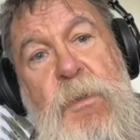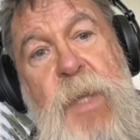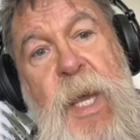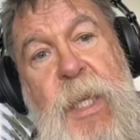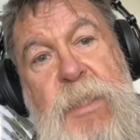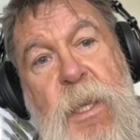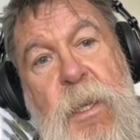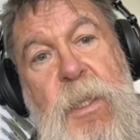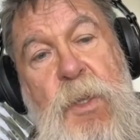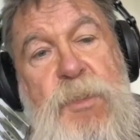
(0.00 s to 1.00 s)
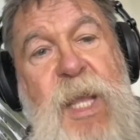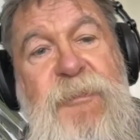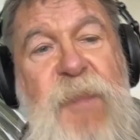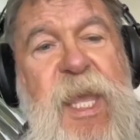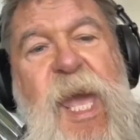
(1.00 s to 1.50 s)
guys because I
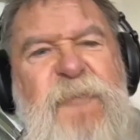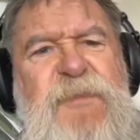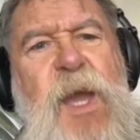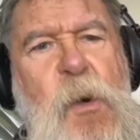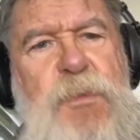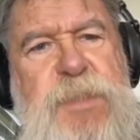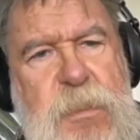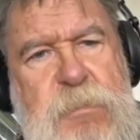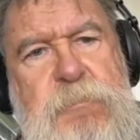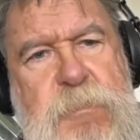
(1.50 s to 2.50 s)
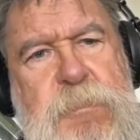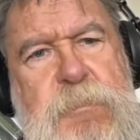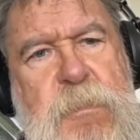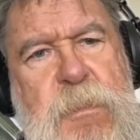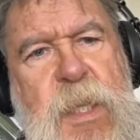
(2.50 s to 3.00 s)
think Effy owns that.
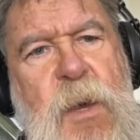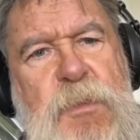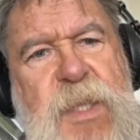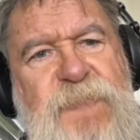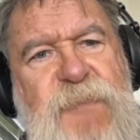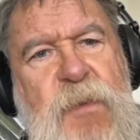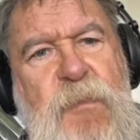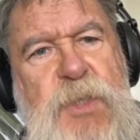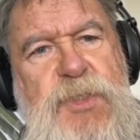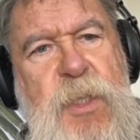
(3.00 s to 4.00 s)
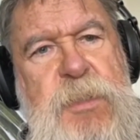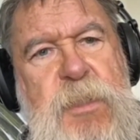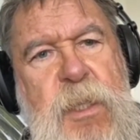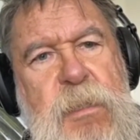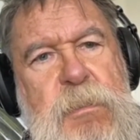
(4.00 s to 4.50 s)
He owns that federation,
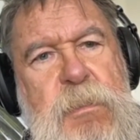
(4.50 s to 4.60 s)
doesn't he?